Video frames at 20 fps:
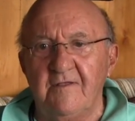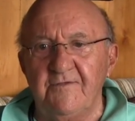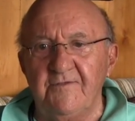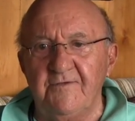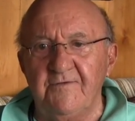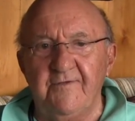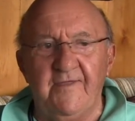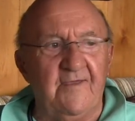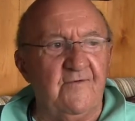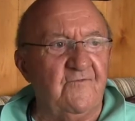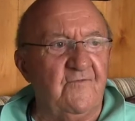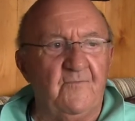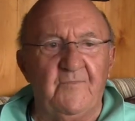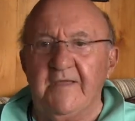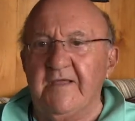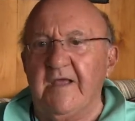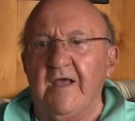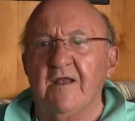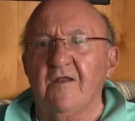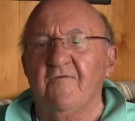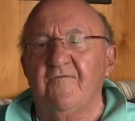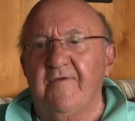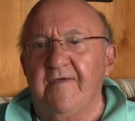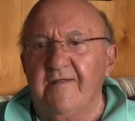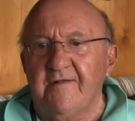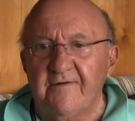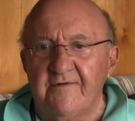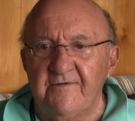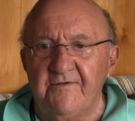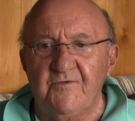you have a big
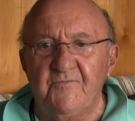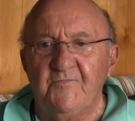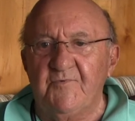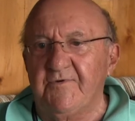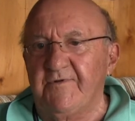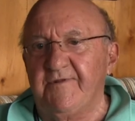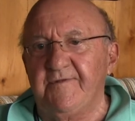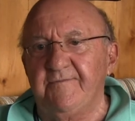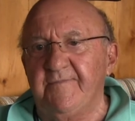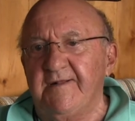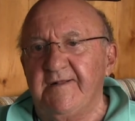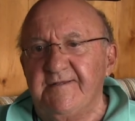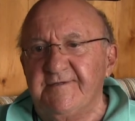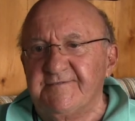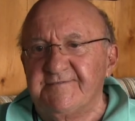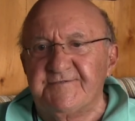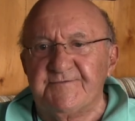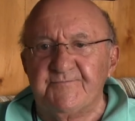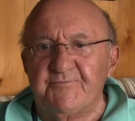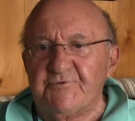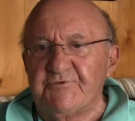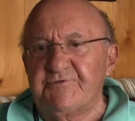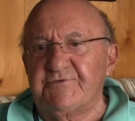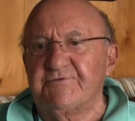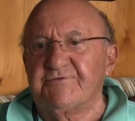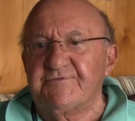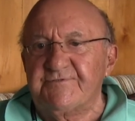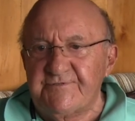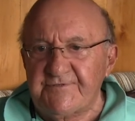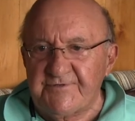elevator and you put in millions of
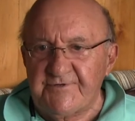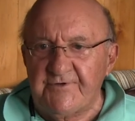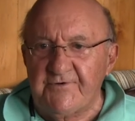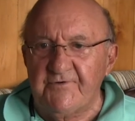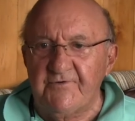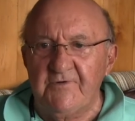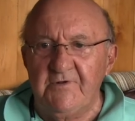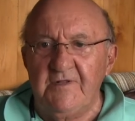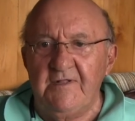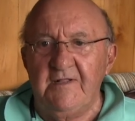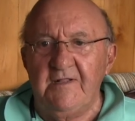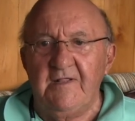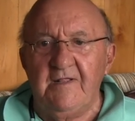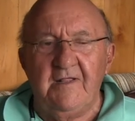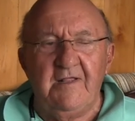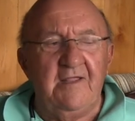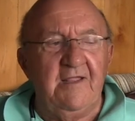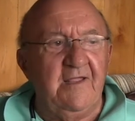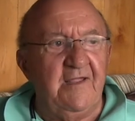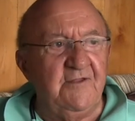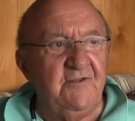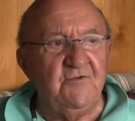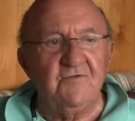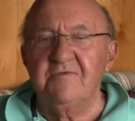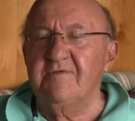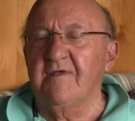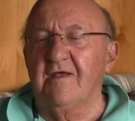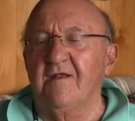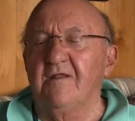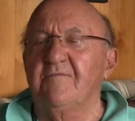bushels, you know, and you
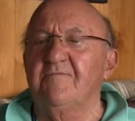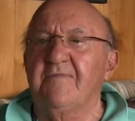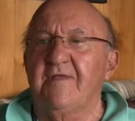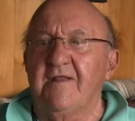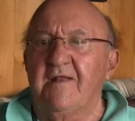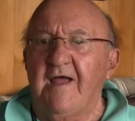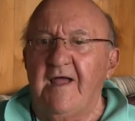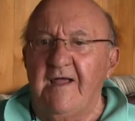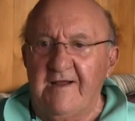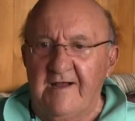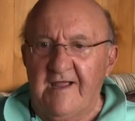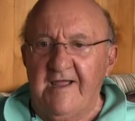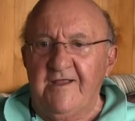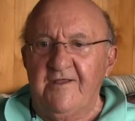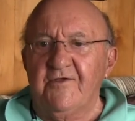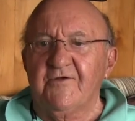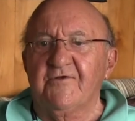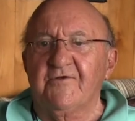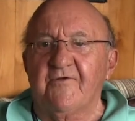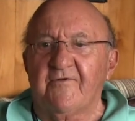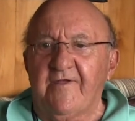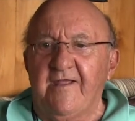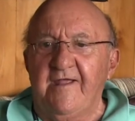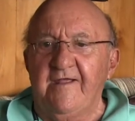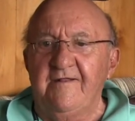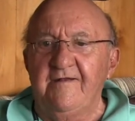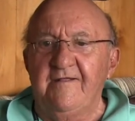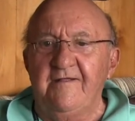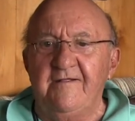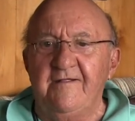tell them that I got your
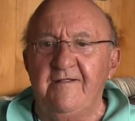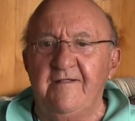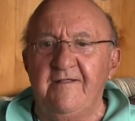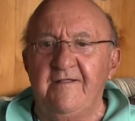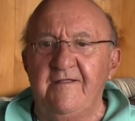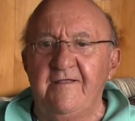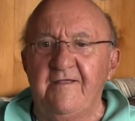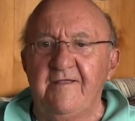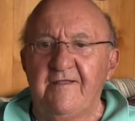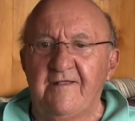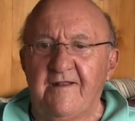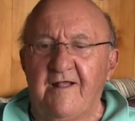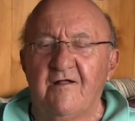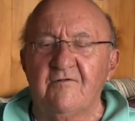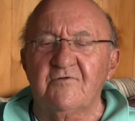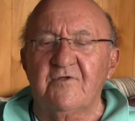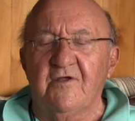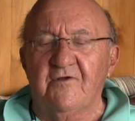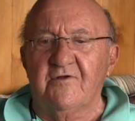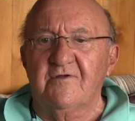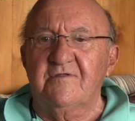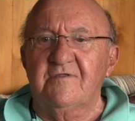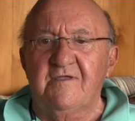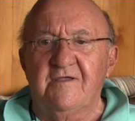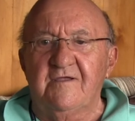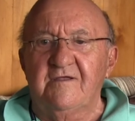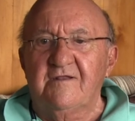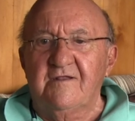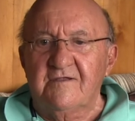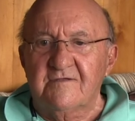grain and I'll
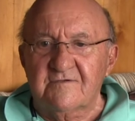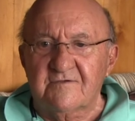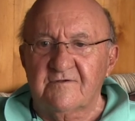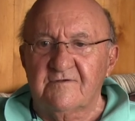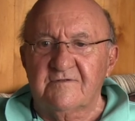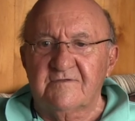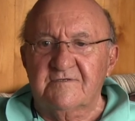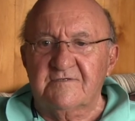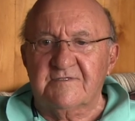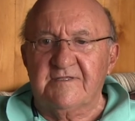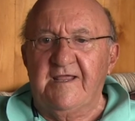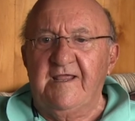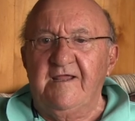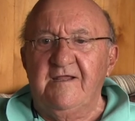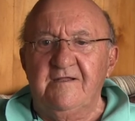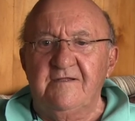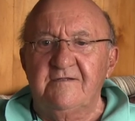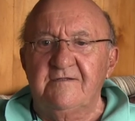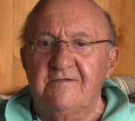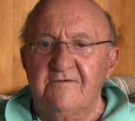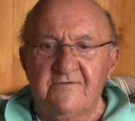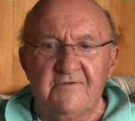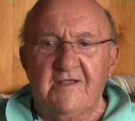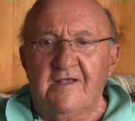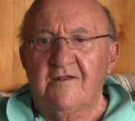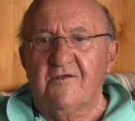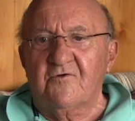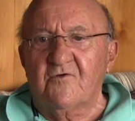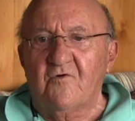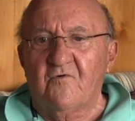guarantee it, it's going to stay two
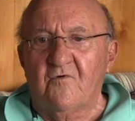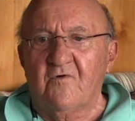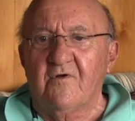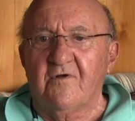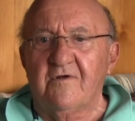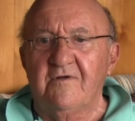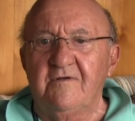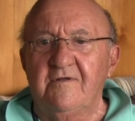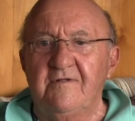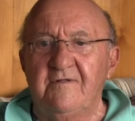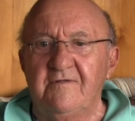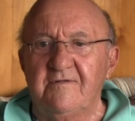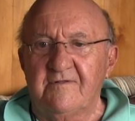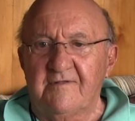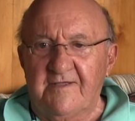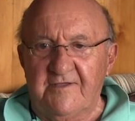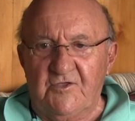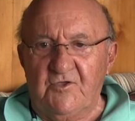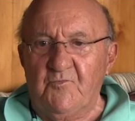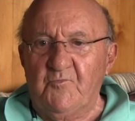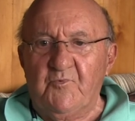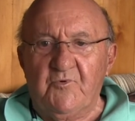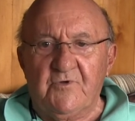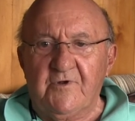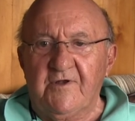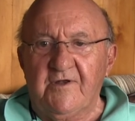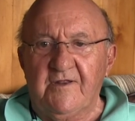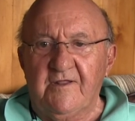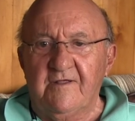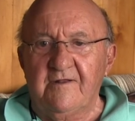yellow corn like you put
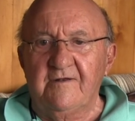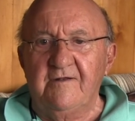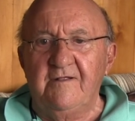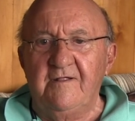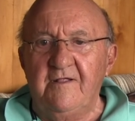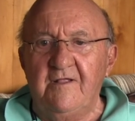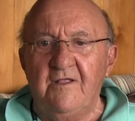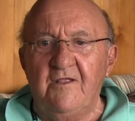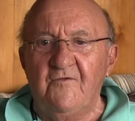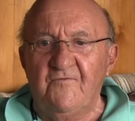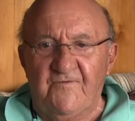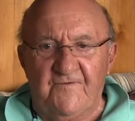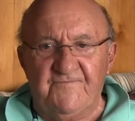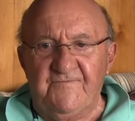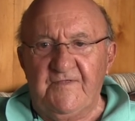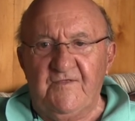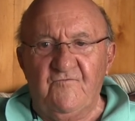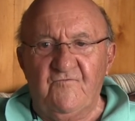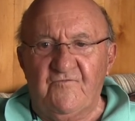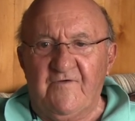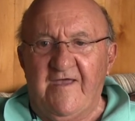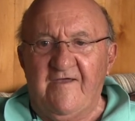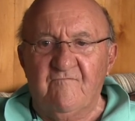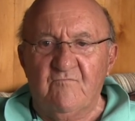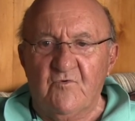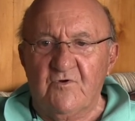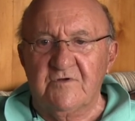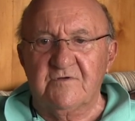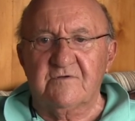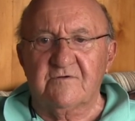it in 15.5
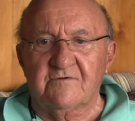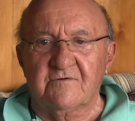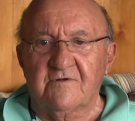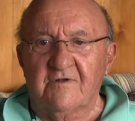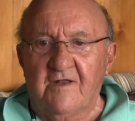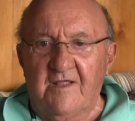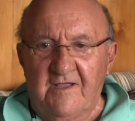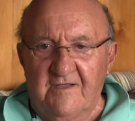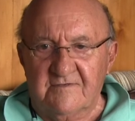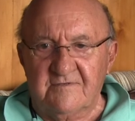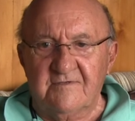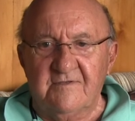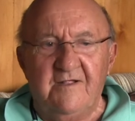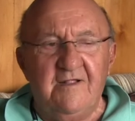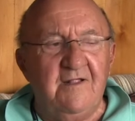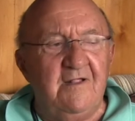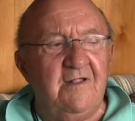moisture or less.